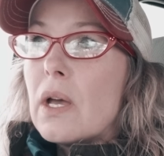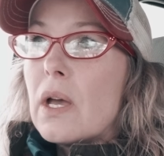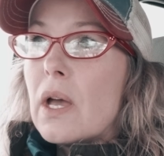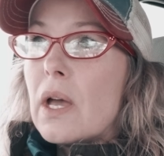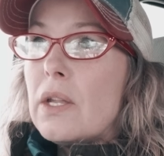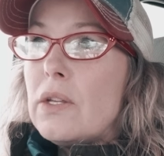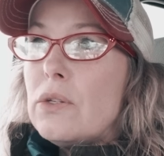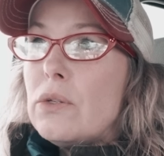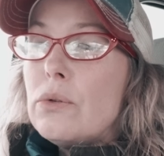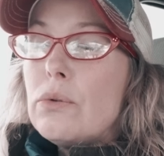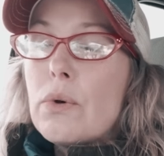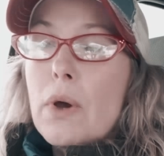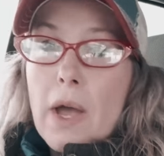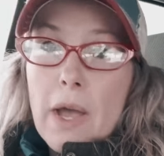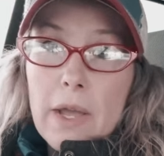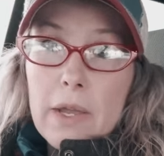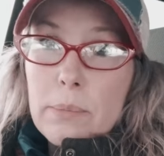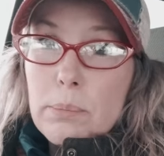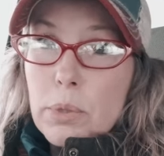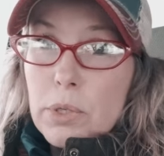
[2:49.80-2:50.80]
I knew
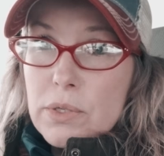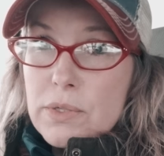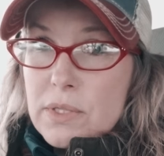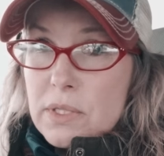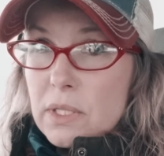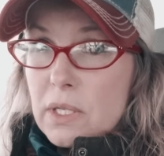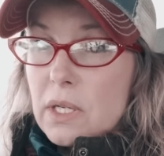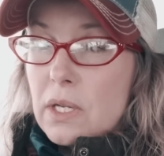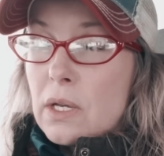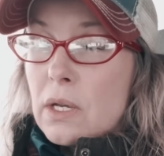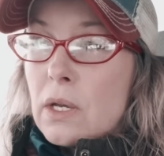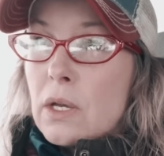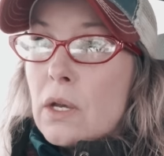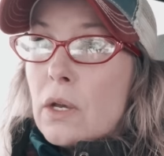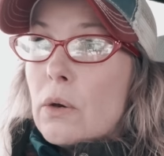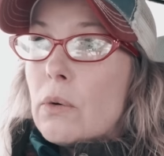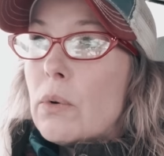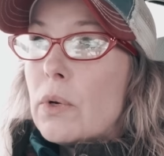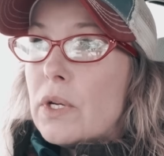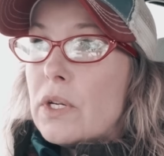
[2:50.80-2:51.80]
I personally
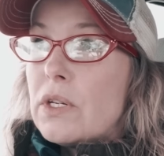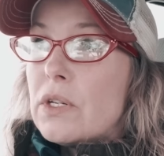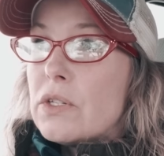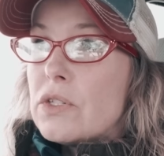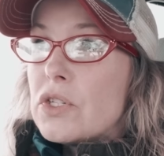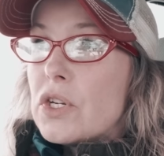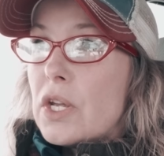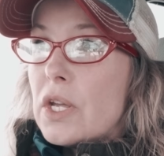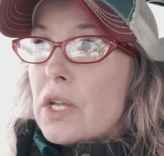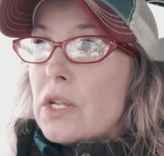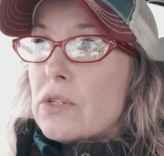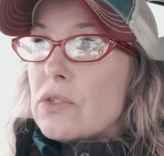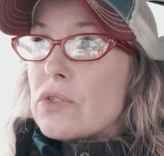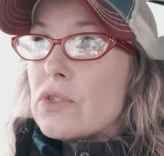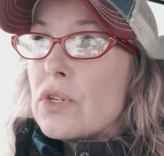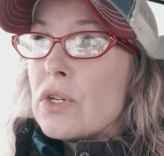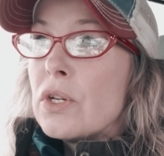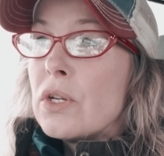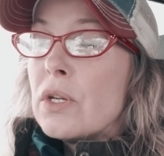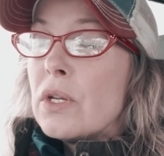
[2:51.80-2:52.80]
wanted to
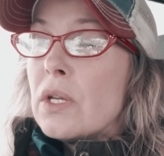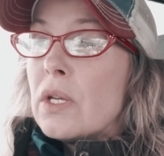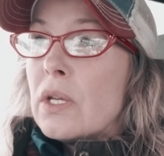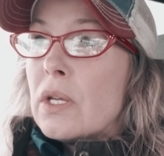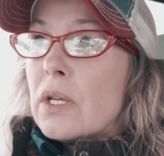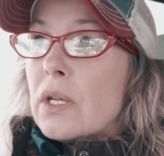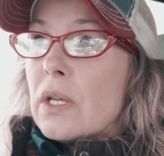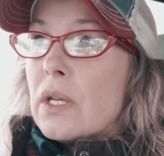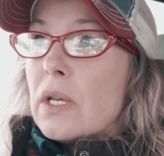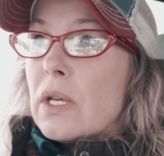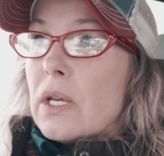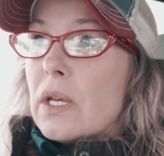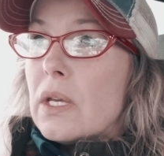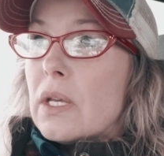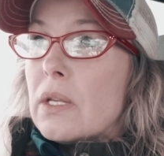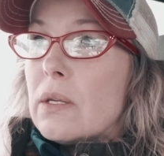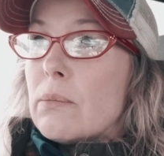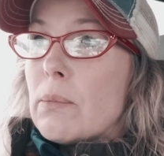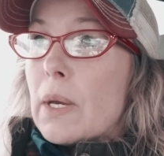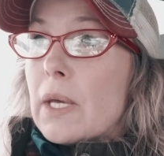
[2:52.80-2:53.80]
change
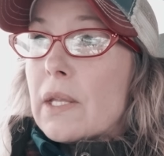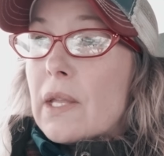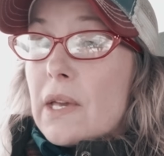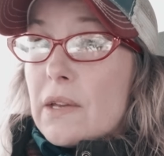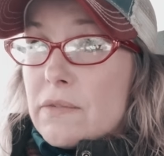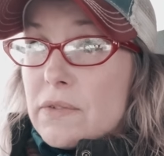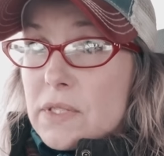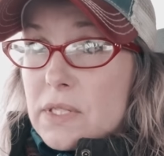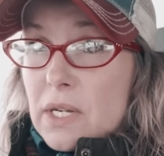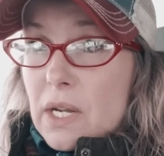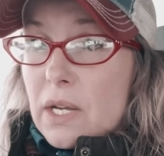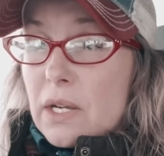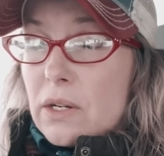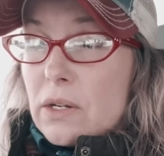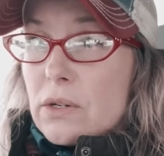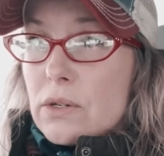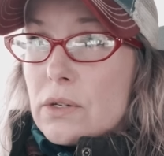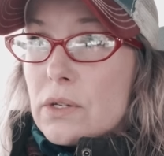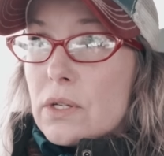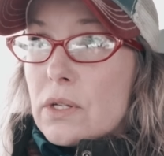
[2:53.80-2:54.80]
in my
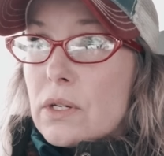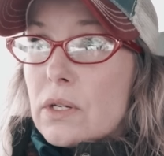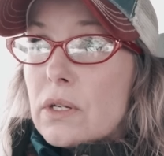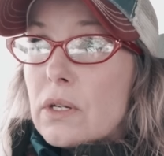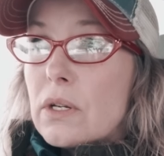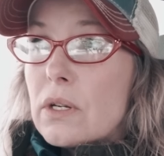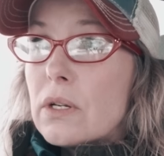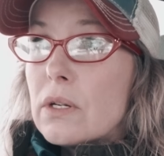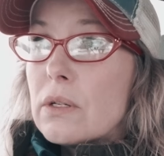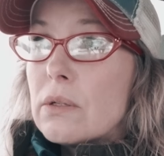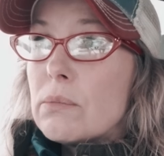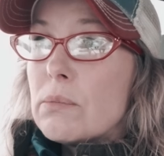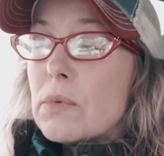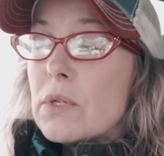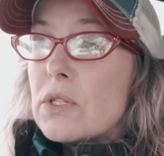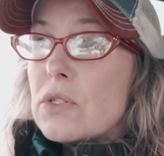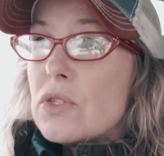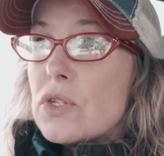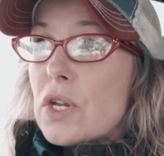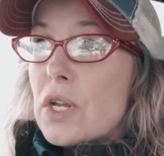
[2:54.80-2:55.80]
lifestyle, um,
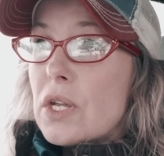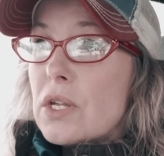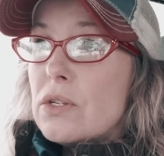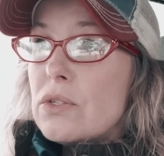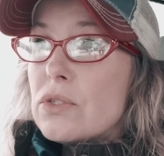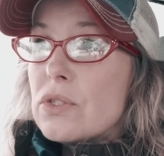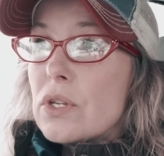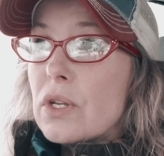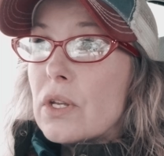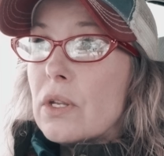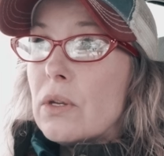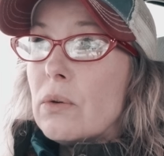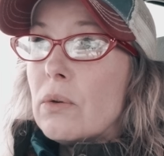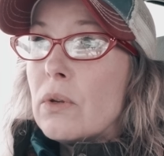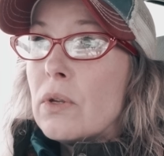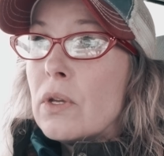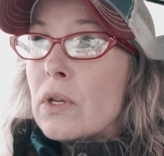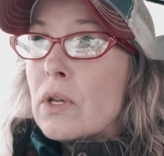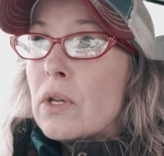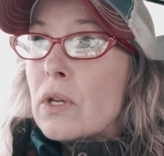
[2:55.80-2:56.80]
a change in
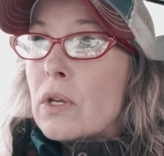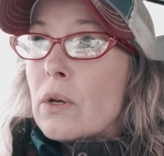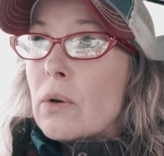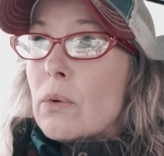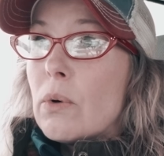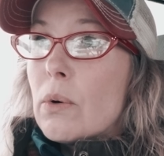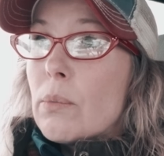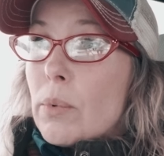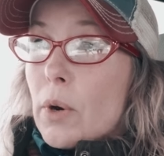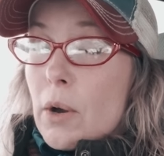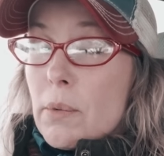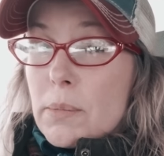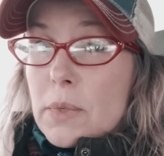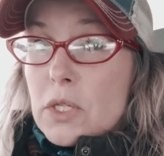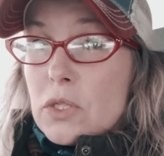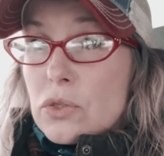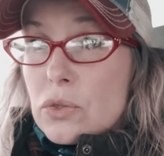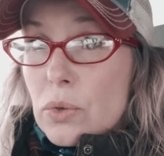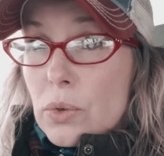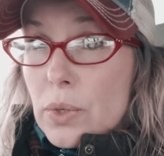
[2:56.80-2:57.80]
what brought
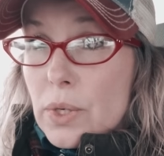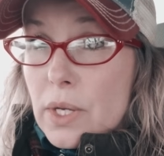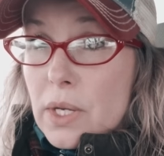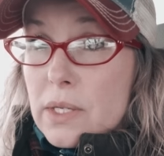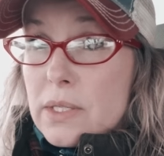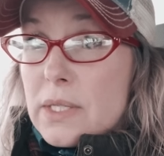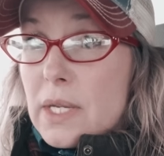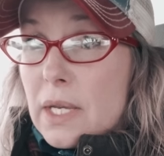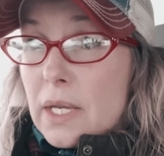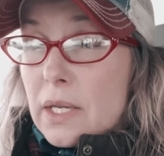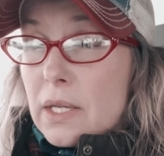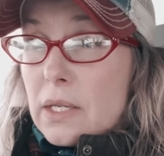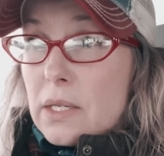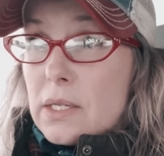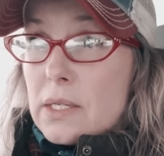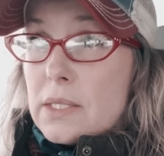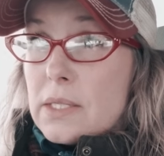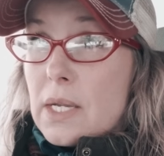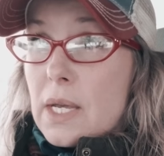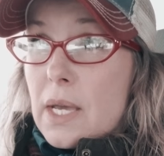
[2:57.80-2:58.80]
me joy day in
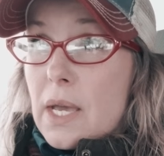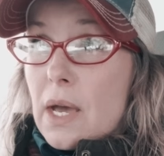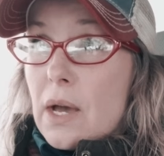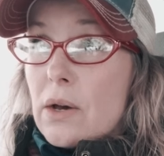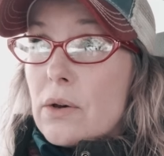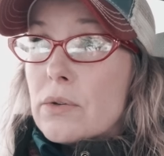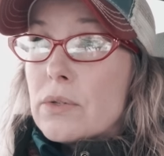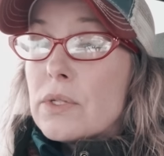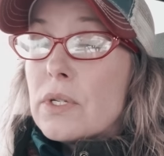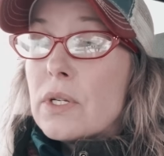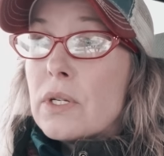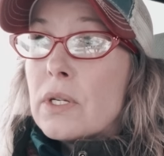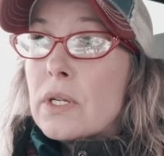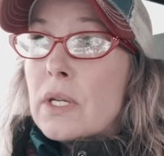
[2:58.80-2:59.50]
and day out.